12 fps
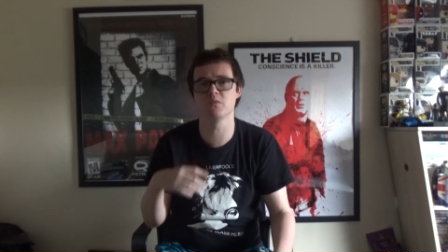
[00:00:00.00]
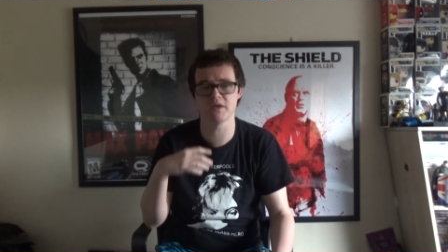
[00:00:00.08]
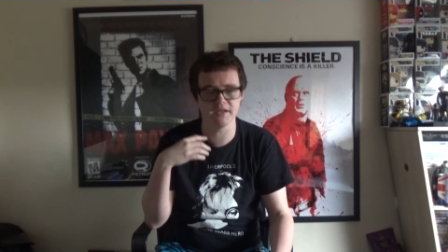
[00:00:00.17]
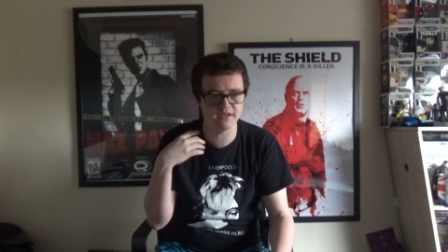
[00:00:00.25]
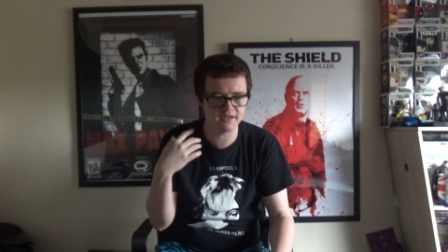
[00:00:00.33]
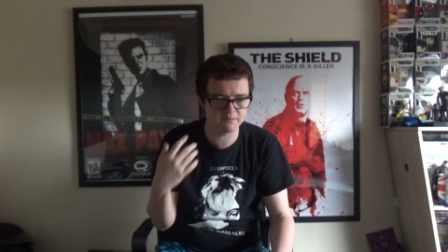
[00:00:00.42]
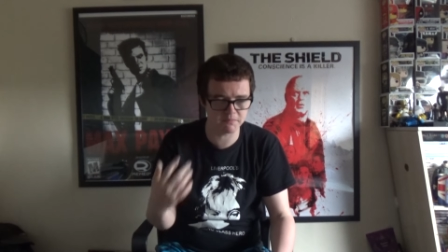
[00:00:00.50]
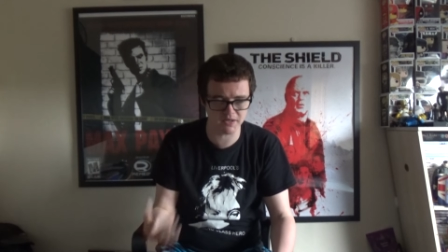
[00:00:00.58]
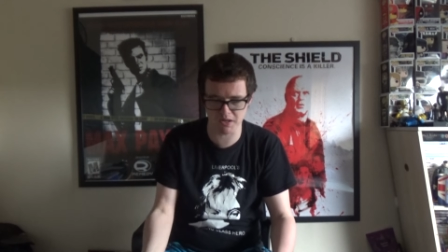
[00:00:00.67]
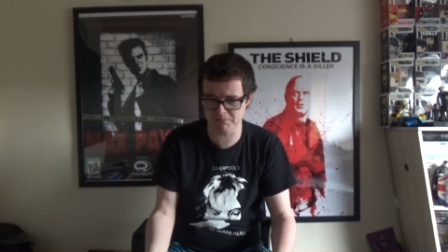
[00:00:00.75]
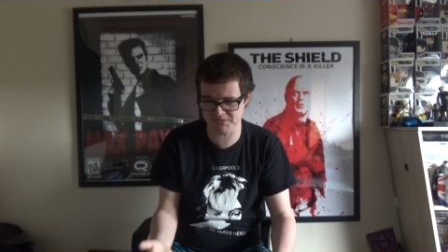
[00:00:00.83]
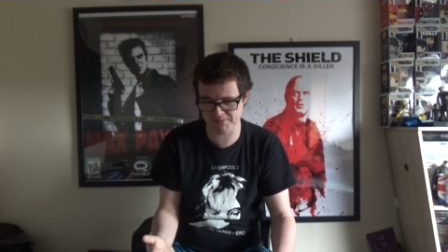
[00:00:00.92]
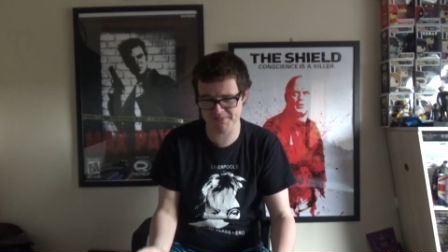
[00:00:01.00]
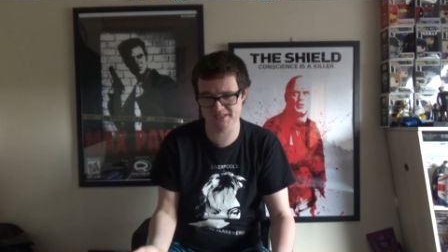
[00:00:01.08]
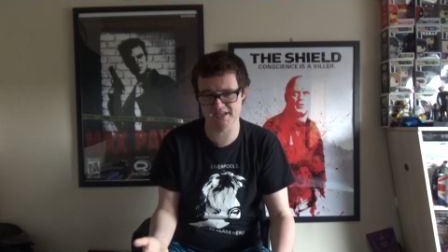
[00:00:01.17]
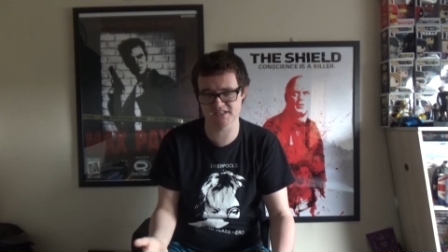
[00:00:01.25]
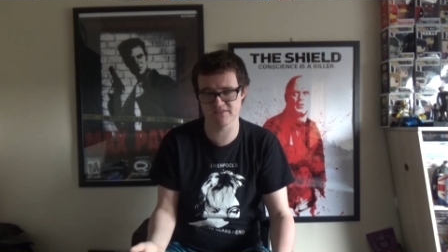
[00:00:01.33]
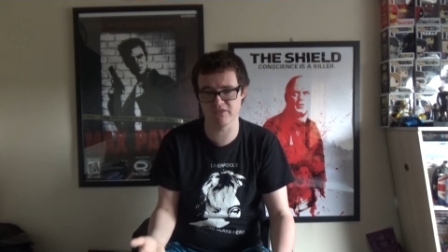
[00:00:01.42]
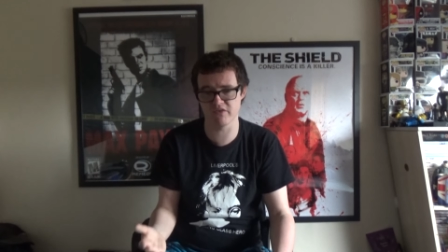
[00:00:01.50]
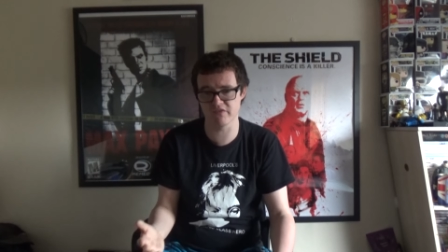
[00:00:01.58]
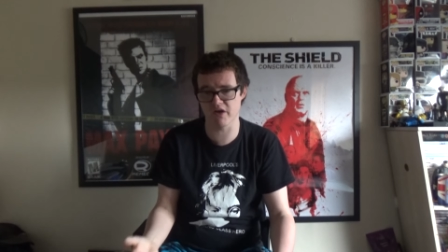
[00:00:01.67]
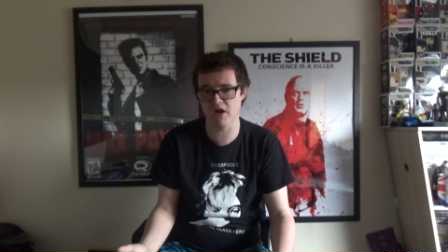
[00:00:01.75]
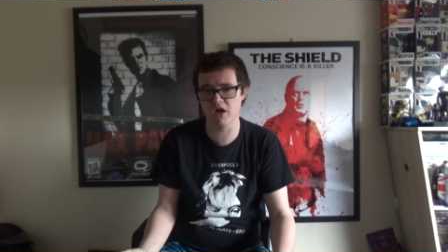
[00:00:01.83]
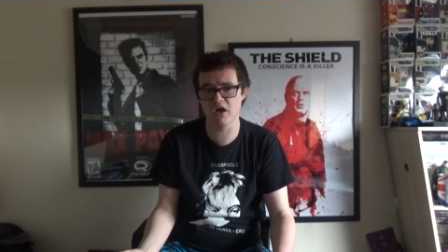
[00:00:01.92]
he becomes obsessive over
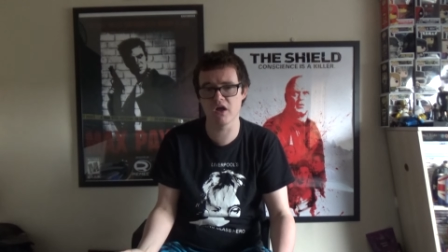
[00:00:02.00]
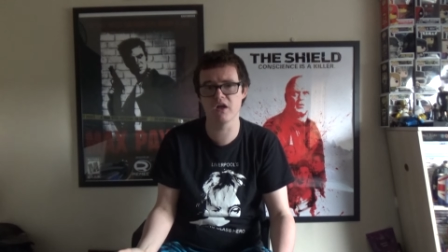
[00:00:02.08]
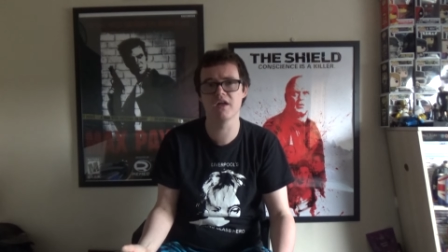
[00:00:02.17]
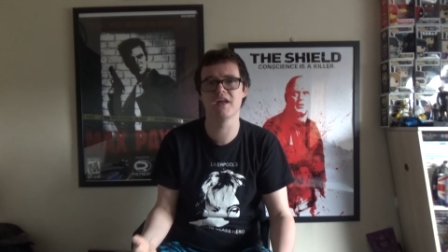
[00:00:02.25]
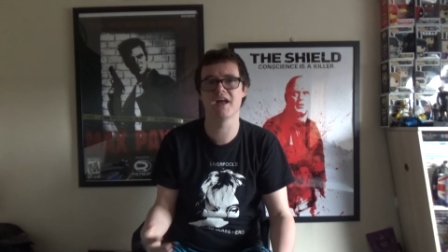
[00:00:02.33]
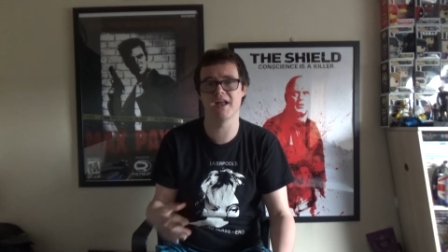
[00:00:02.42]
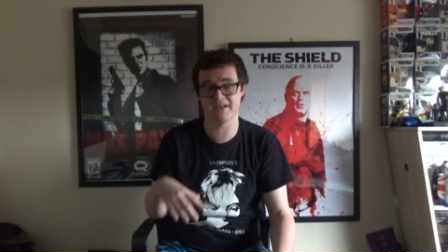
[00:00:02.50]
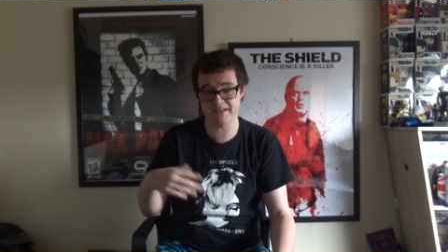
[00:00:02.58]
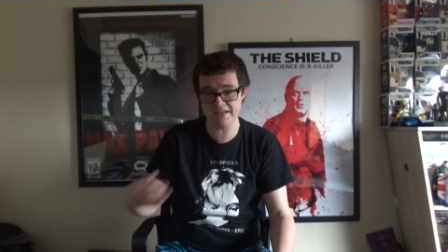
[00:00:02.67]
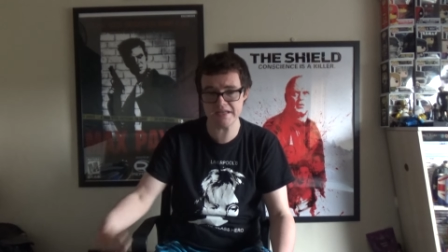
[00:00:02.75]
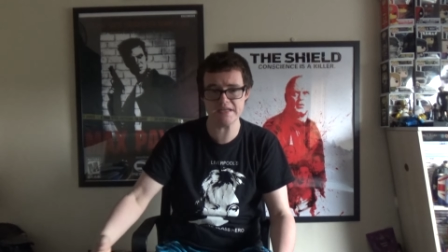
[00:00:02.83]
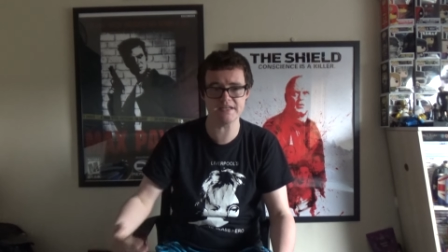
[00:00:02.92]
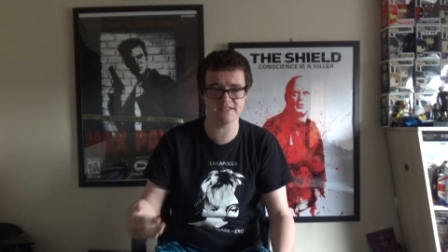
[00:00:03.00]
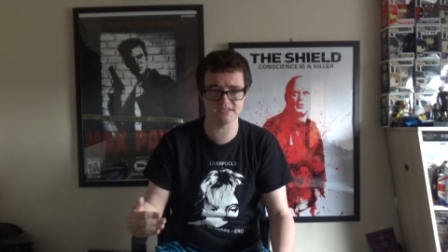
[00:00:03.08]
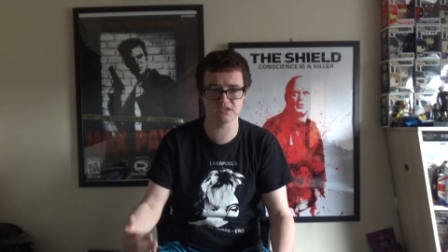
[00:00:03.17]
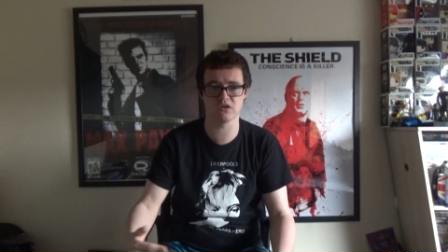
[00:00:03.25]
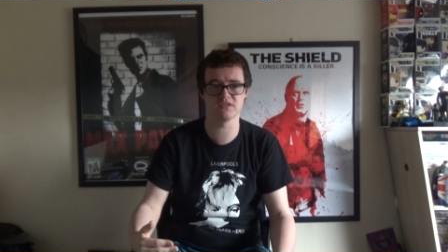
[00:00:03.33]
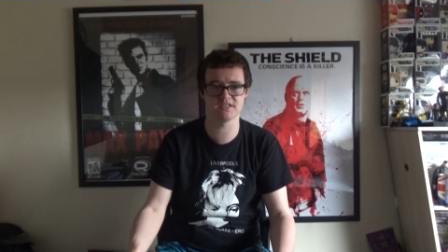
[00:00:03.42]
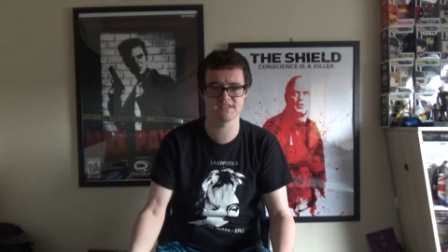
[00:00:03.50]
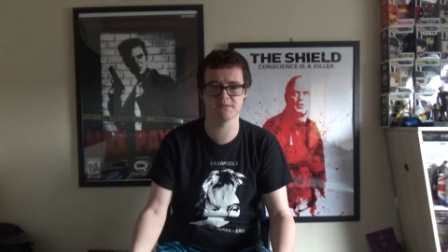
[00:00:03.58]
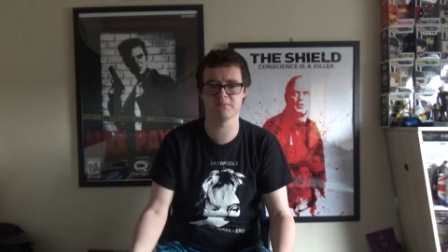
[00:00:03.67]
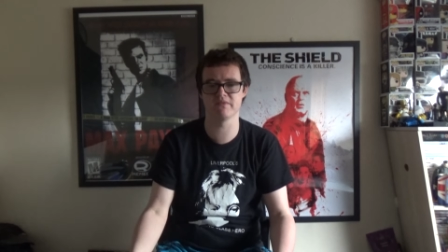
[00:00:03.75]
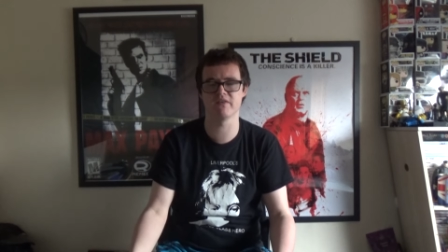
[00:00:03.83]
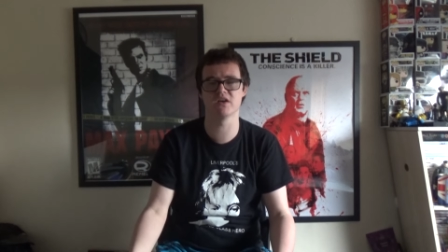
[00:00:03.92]
her and he is starting to
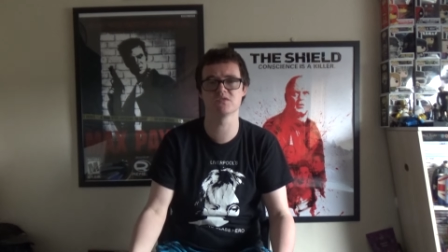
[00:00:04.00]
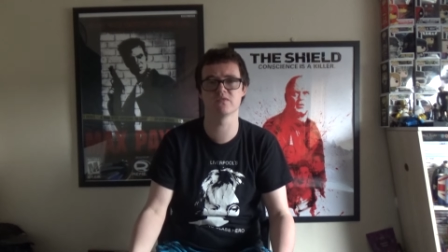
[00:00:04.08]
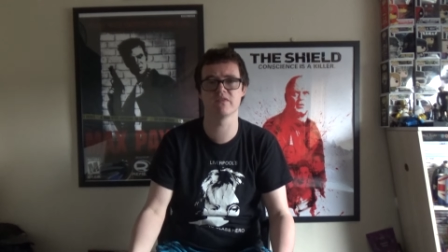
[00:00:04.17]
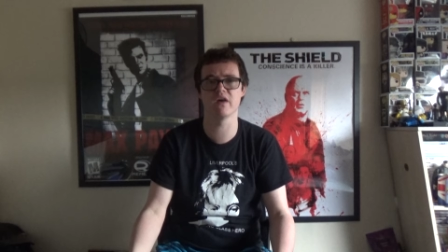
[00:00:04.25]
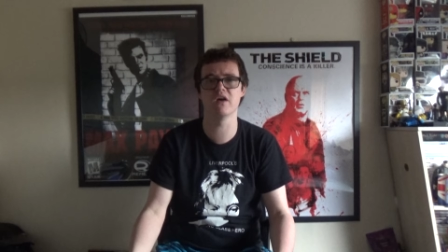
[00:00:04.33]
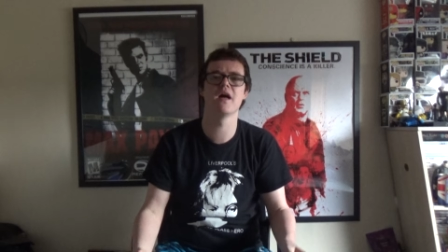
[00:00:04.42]
sympathize with her.